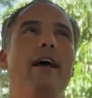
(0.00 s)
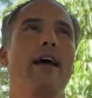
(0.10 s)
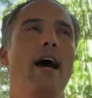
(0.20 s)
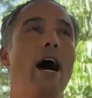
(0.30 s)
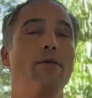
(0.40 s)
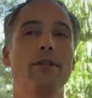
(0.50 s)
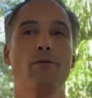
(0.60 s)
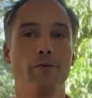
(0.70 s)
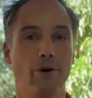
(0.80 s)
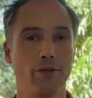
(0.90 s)
how the
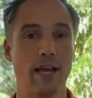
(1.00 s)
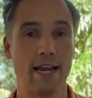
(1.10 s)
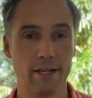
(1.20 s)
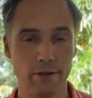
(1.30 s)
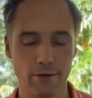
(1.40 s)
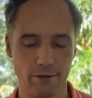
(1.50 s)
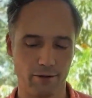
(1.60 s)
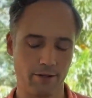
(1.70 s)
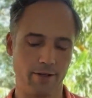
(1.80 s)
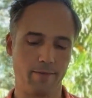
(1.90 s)
words are
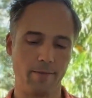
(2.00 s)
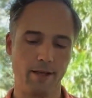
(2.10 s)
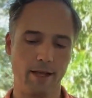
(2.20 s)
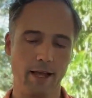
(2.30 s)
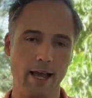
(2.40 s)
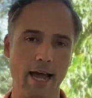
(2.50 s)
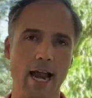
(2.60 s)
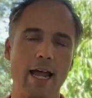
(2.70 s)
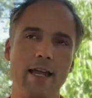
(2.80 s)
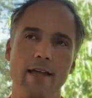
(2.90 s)
used. And
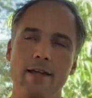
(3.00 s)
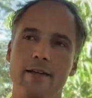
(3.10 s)
I